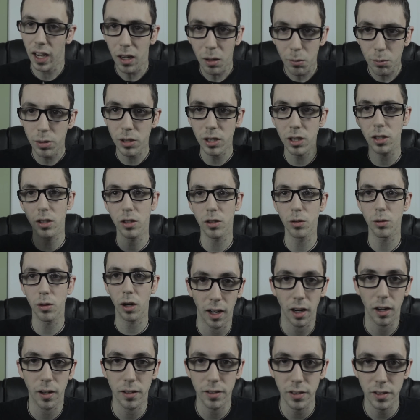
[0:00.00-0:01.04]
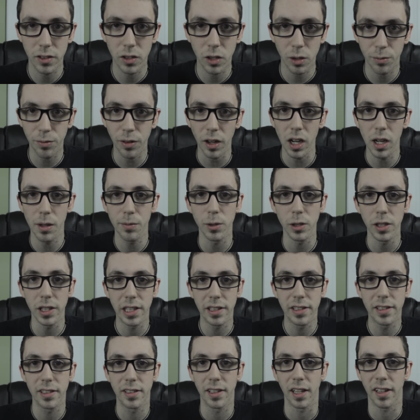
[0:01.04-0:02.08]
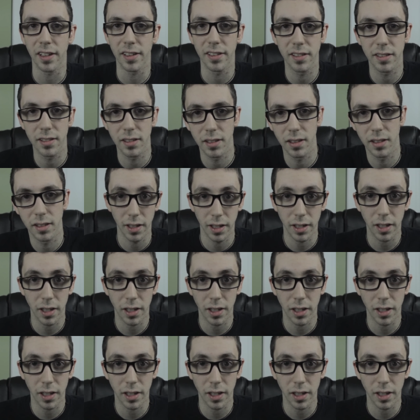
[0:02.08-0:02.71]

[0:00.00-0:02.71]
down below our survival instincts,